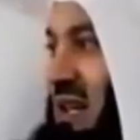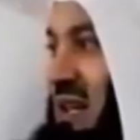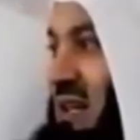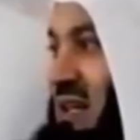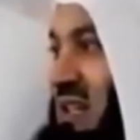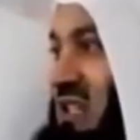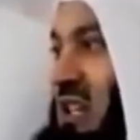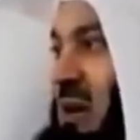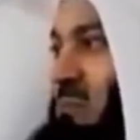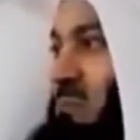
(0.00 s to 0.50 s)

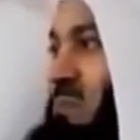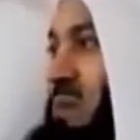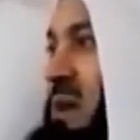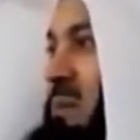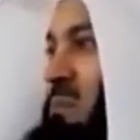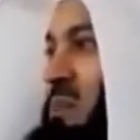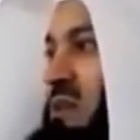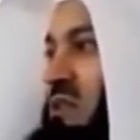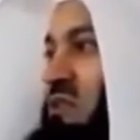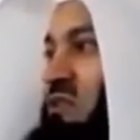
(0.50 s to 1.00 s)
Some
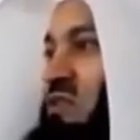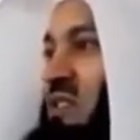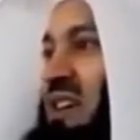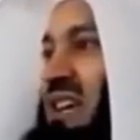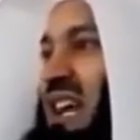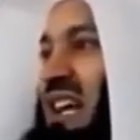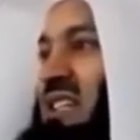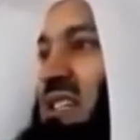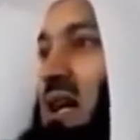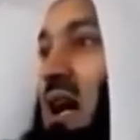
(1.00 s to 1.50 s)
people
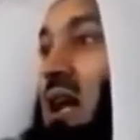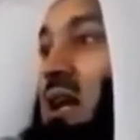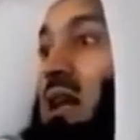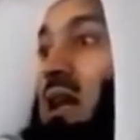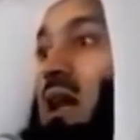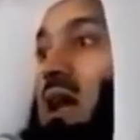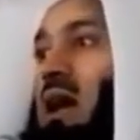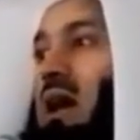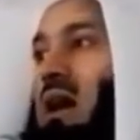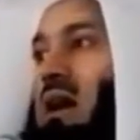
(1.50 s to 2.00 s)
forget
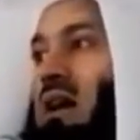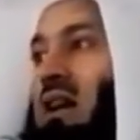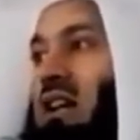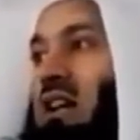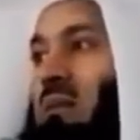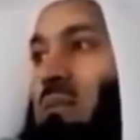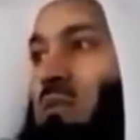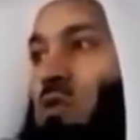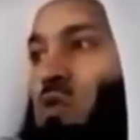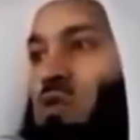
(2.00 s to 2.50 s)
Allah,
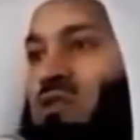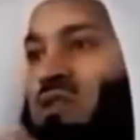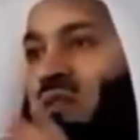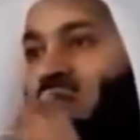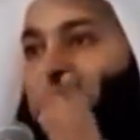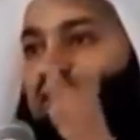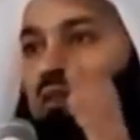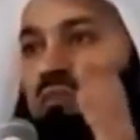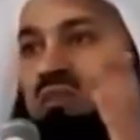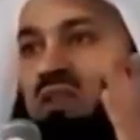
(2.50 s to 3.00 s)
remove
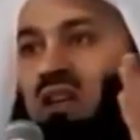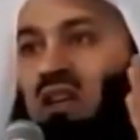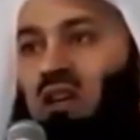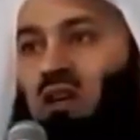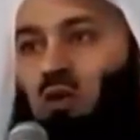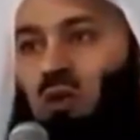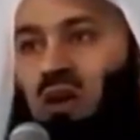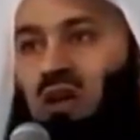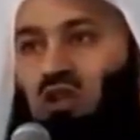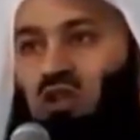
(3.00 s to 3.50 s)
Him from the
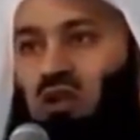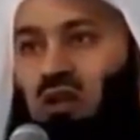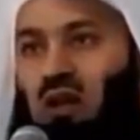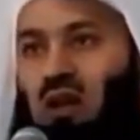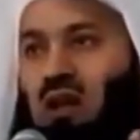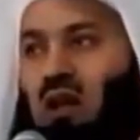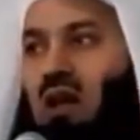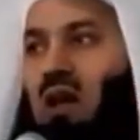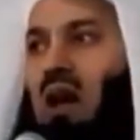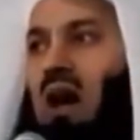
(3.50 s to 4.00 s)

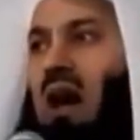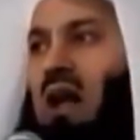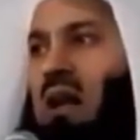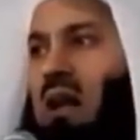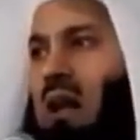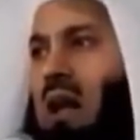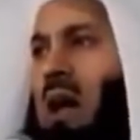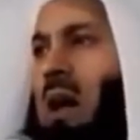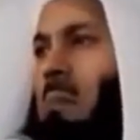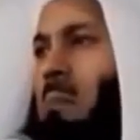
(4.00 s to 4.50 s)
equation.
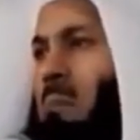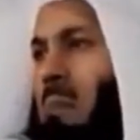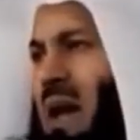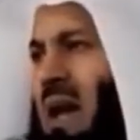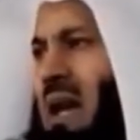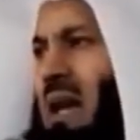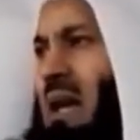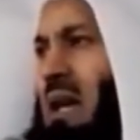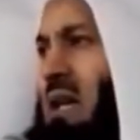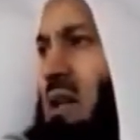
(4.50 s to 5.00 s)
Allah
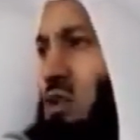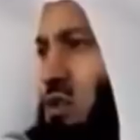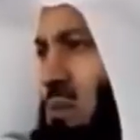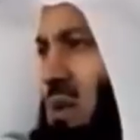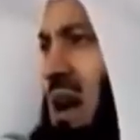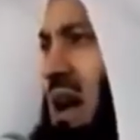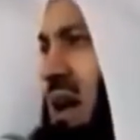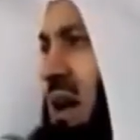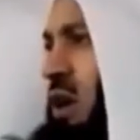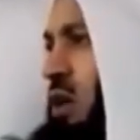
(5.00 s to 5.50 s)
may,
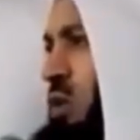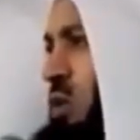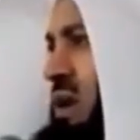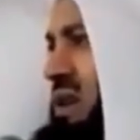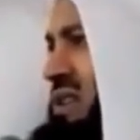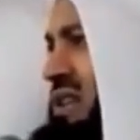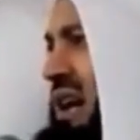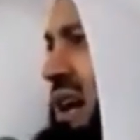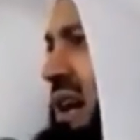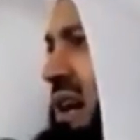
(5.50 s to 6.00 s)
subhanahu
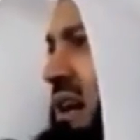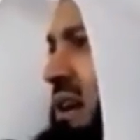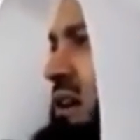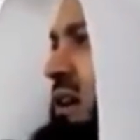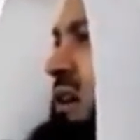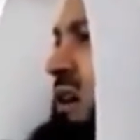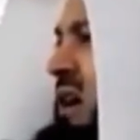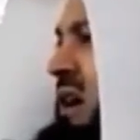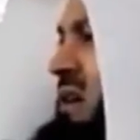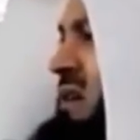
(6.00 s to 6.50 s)
wa
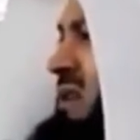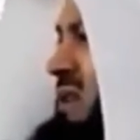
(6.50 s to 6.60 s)
ta'ala, grant